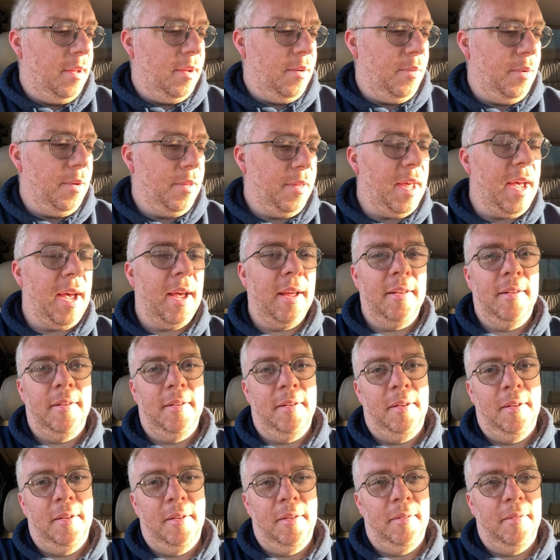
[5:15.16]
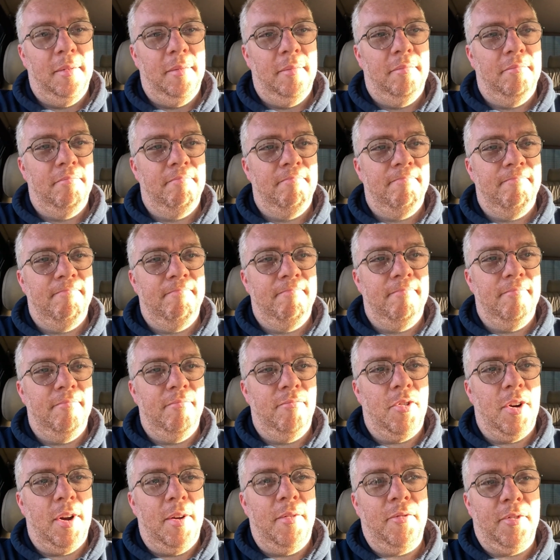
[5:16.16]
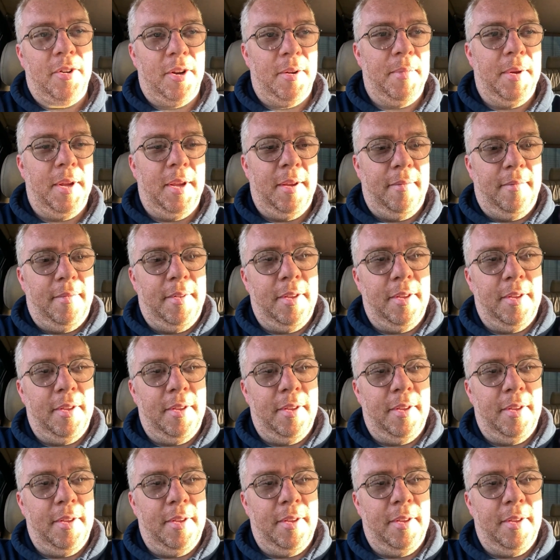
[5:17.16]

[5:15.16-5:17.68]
with that right in front of me.